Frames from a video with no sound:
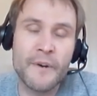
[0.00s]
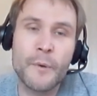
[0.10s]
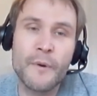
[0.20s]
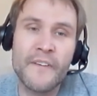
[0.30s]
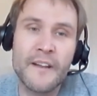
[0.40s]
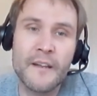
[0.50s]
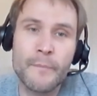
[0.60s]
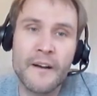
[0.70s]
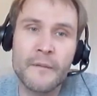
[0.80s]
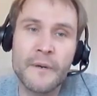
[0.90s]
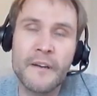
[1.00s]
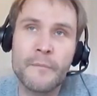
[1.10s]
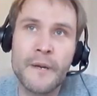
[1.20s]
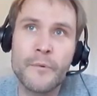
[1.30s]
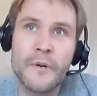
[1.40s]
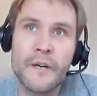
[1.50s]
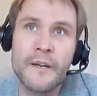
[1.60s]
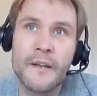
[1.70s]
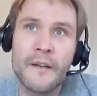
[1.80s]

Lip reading: Whereas what we found in the past, because people were